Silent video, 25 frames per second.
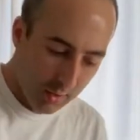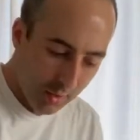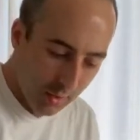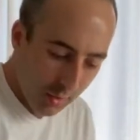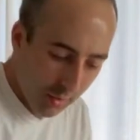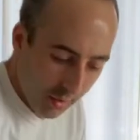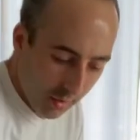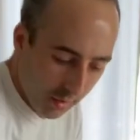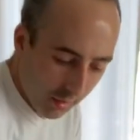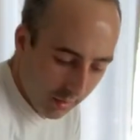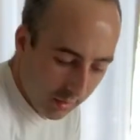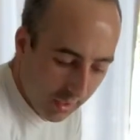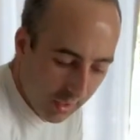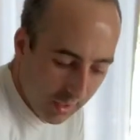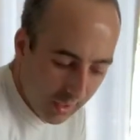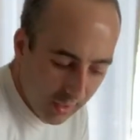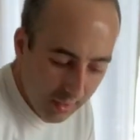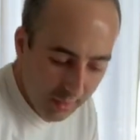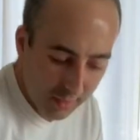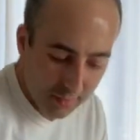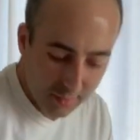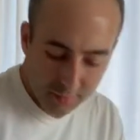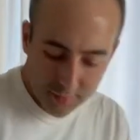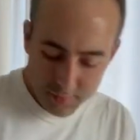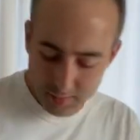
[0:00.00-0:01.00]
or your
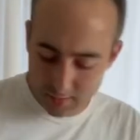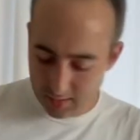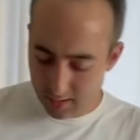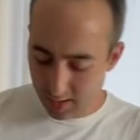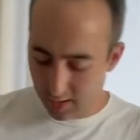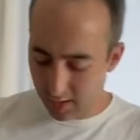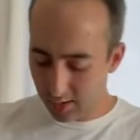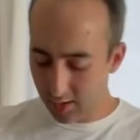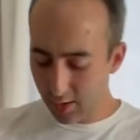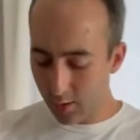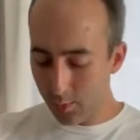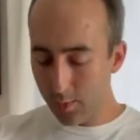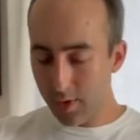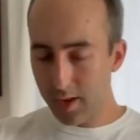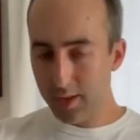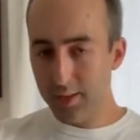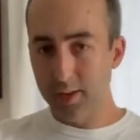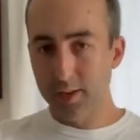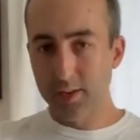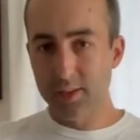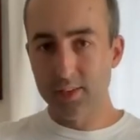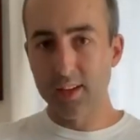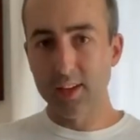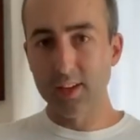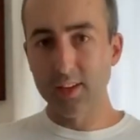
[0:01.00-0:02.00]
keys and you don't want
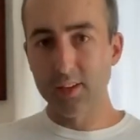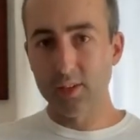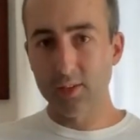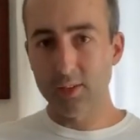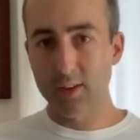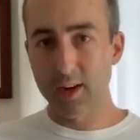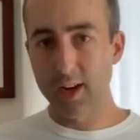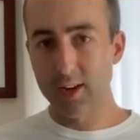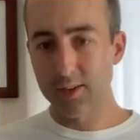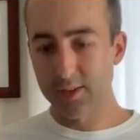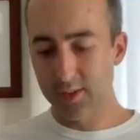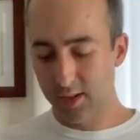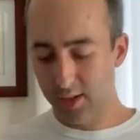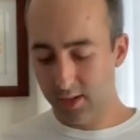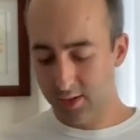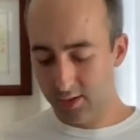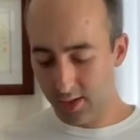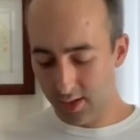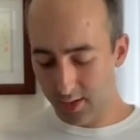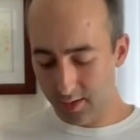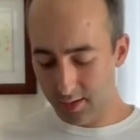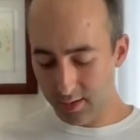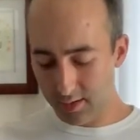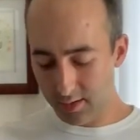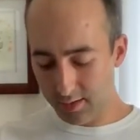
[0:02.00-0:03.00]
those things scratching each
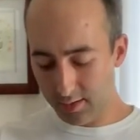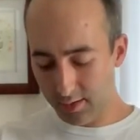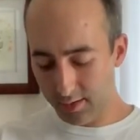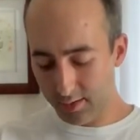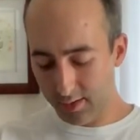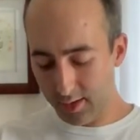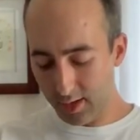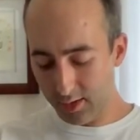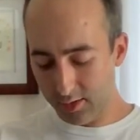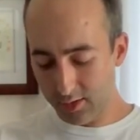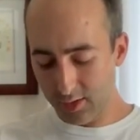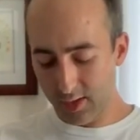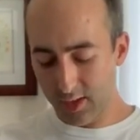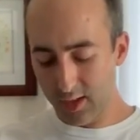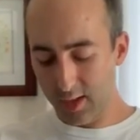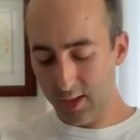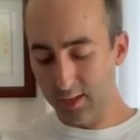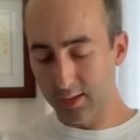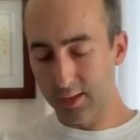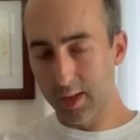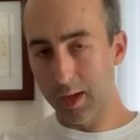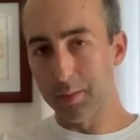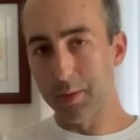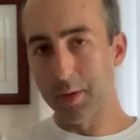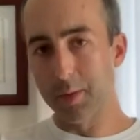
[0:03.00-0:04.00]
other, there's actually a
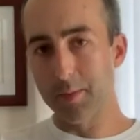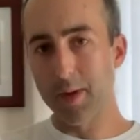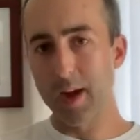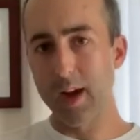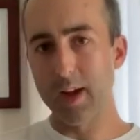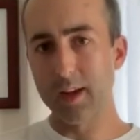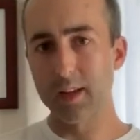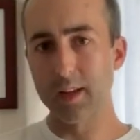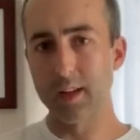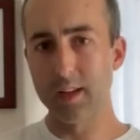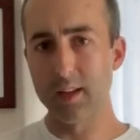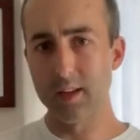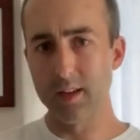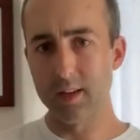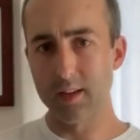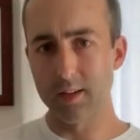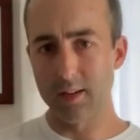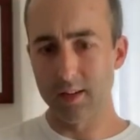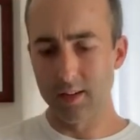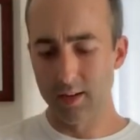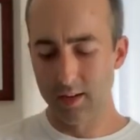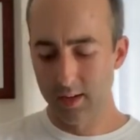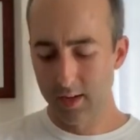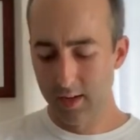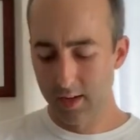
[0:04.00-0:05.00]
double pocket
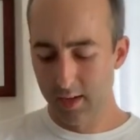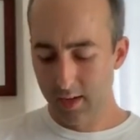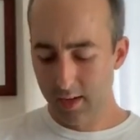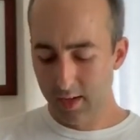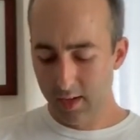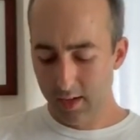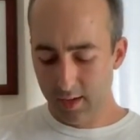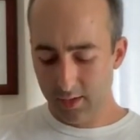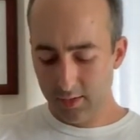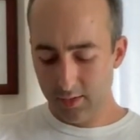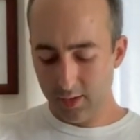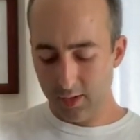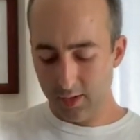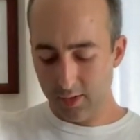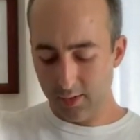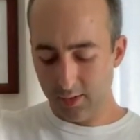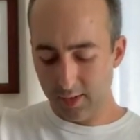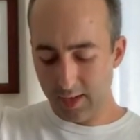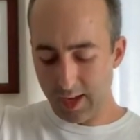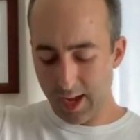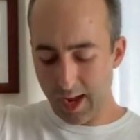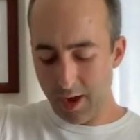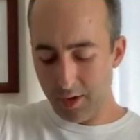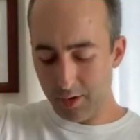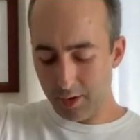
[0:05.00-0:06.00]
here. So there's
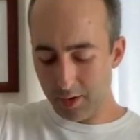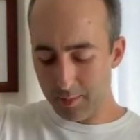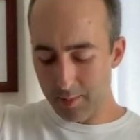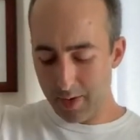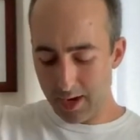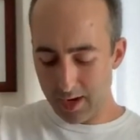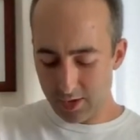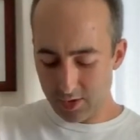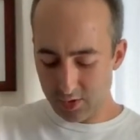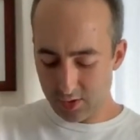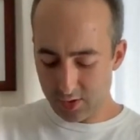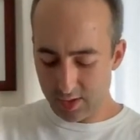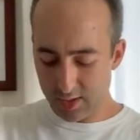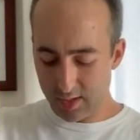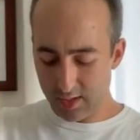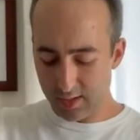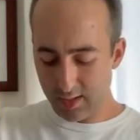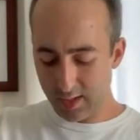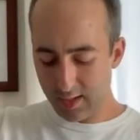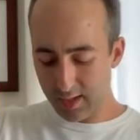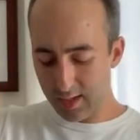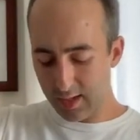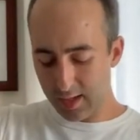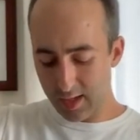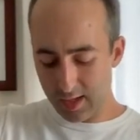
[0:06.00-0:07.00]
an outer mesh and
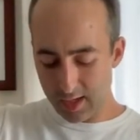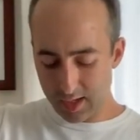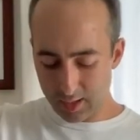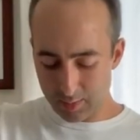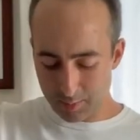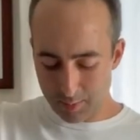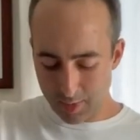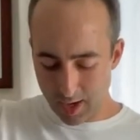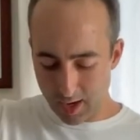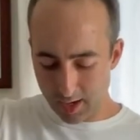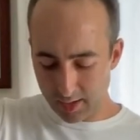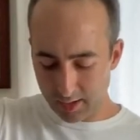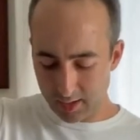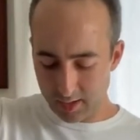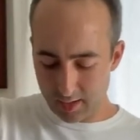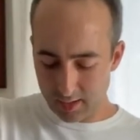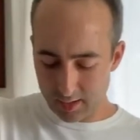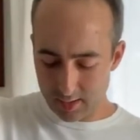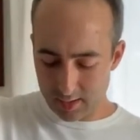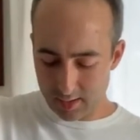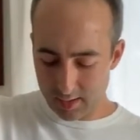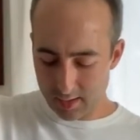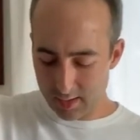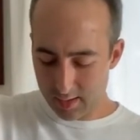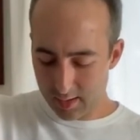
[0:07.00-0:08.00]
then an inner pocket.
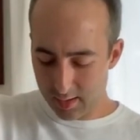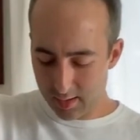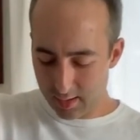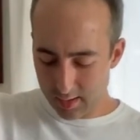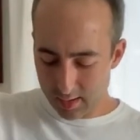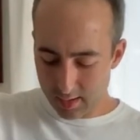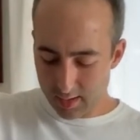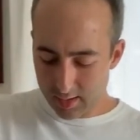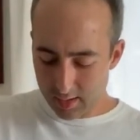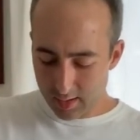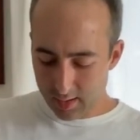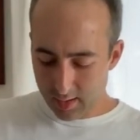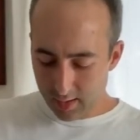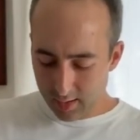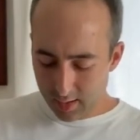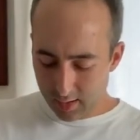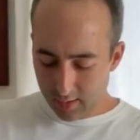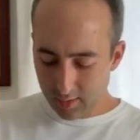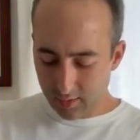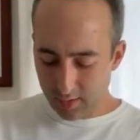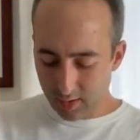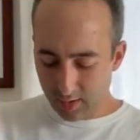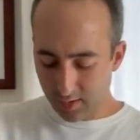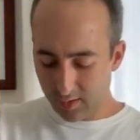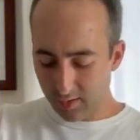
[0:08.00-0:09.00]

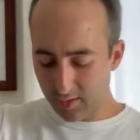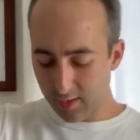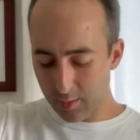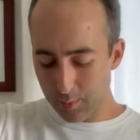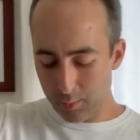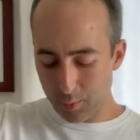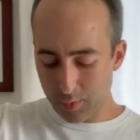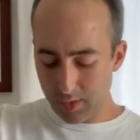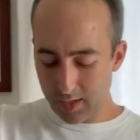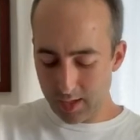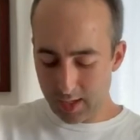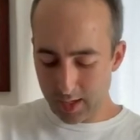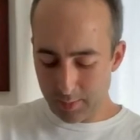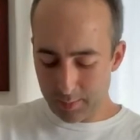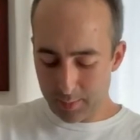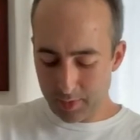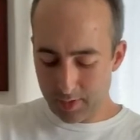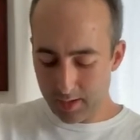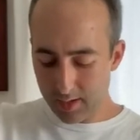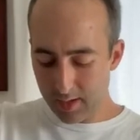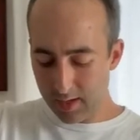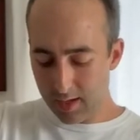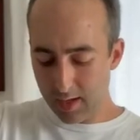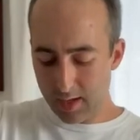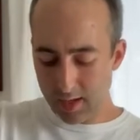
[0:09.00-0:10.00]
So you can zip one up
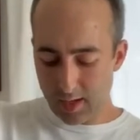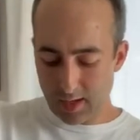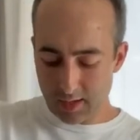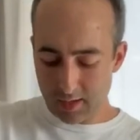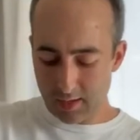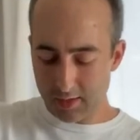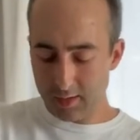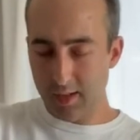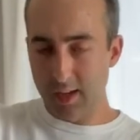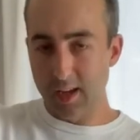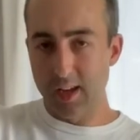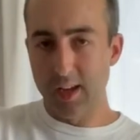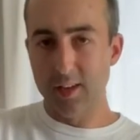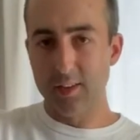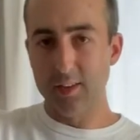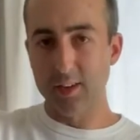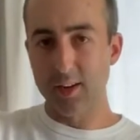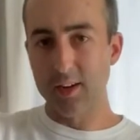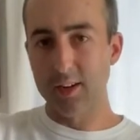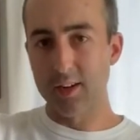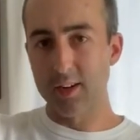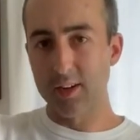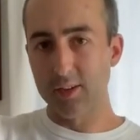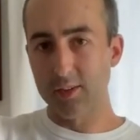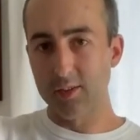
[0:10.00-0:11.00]
and your keys
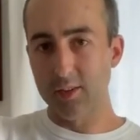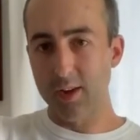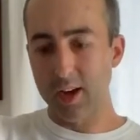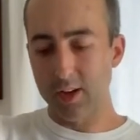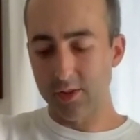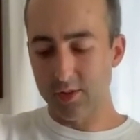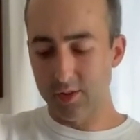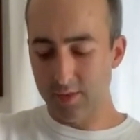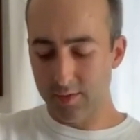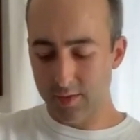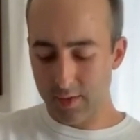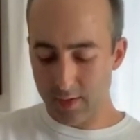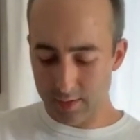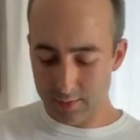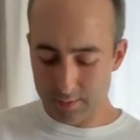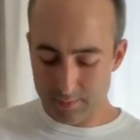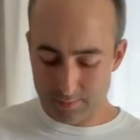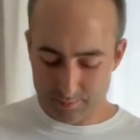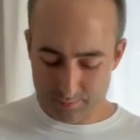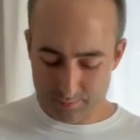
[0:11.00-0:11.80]
aren't going to scratch your phone.